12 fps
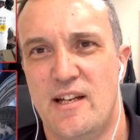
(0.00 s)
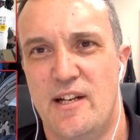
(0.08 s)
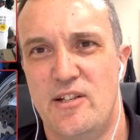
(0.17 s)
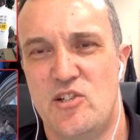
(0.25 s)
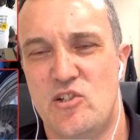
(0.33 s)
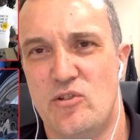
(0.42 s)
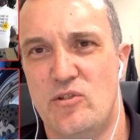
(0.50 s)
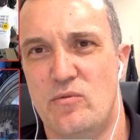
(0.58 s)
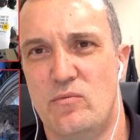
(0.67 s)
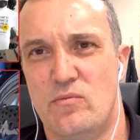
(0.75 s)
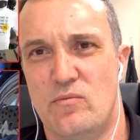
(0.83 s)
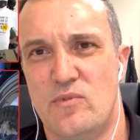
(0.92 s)
And you
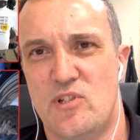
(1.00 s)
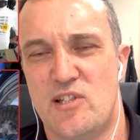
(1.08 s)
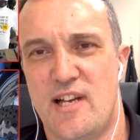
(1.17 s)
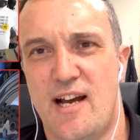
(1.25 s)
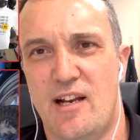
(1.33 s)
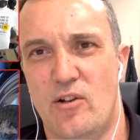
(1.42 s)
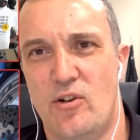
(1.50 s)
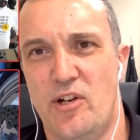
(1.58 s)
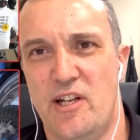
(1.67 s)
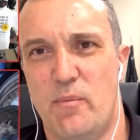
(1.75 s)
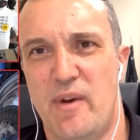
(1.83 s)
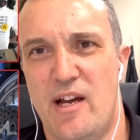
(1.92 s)
soon start
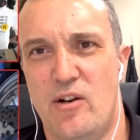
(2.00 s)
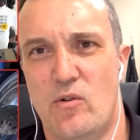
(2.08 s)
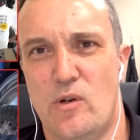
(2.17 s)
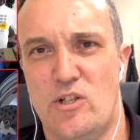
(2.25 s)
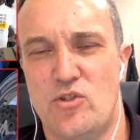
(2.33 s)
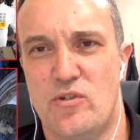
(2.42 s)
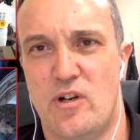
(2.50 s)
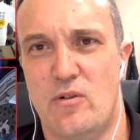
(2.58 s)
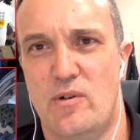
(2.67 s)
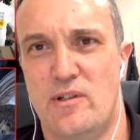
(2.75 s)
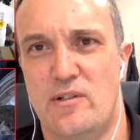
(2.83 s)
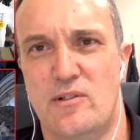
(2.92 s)
learning about
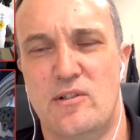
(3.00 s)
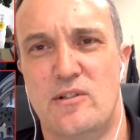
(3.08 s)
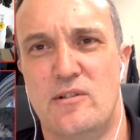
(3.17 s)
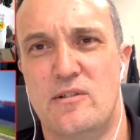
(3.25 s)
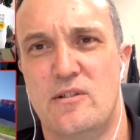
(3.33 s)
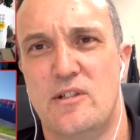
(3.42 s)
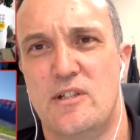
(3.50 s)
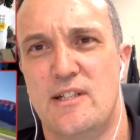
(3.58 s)
Nitro, and the